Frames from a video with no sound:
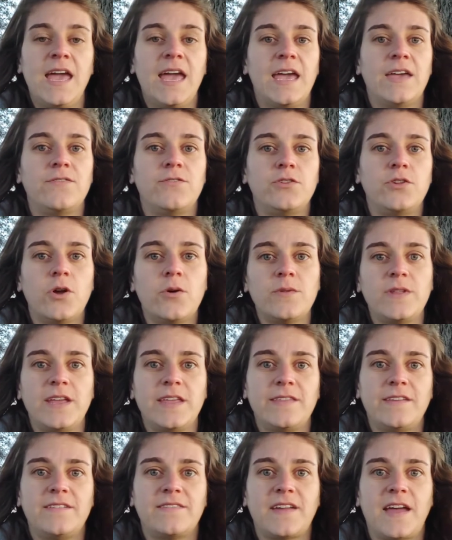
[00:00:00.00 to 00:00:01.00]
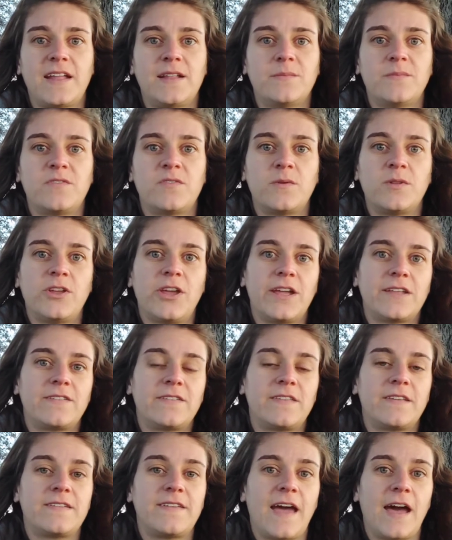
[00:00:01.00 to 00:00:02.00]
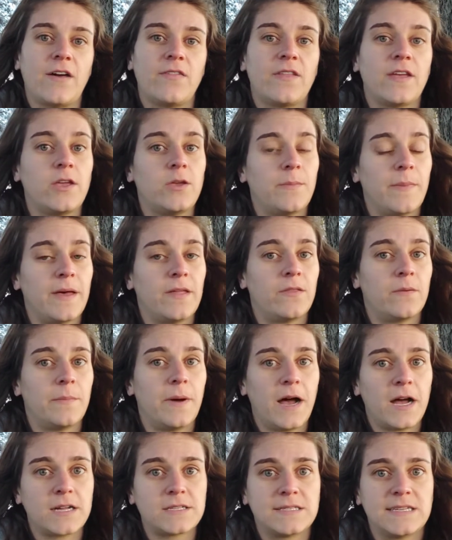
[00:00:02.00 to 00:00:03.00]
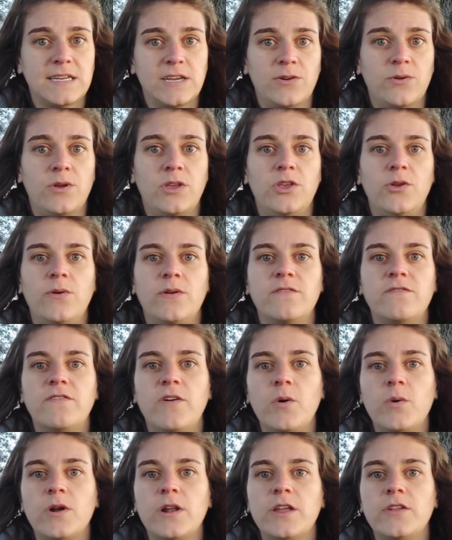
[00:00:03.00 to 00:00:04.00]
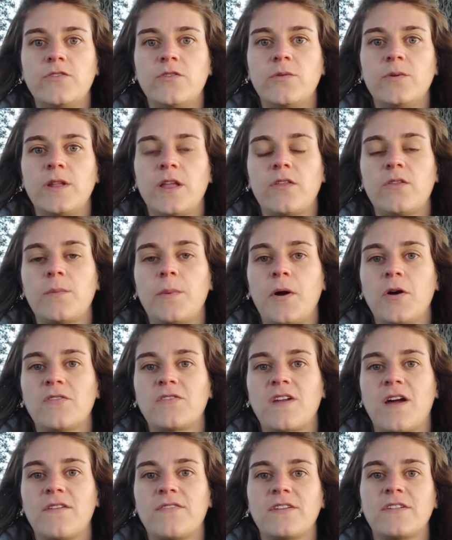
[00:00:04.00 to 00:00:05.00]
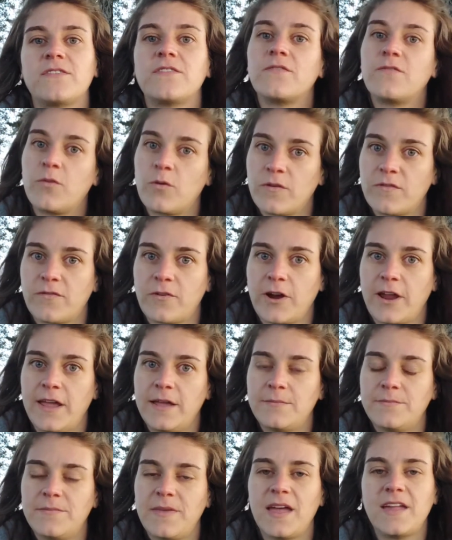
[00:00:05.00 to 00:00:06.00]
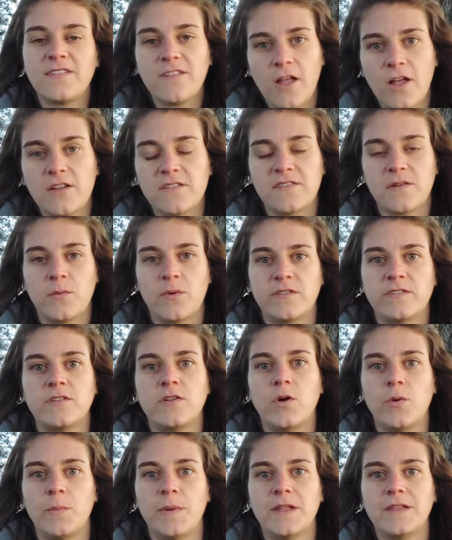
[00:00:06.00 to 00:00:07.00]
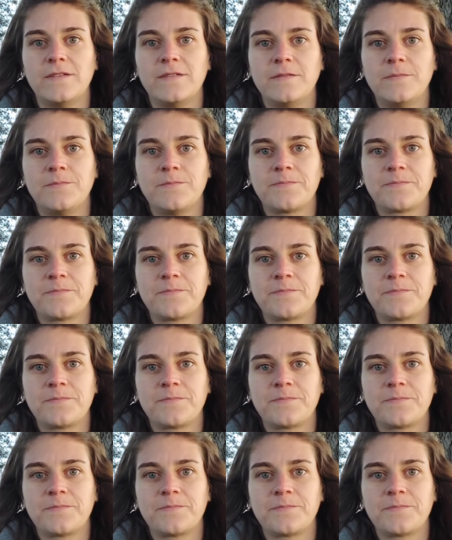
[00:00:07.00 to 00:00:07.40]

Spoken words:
If you don't need these items when you get to the town that you mailed the box to, you can forward it to another post office for free, as long as it wasn't opened.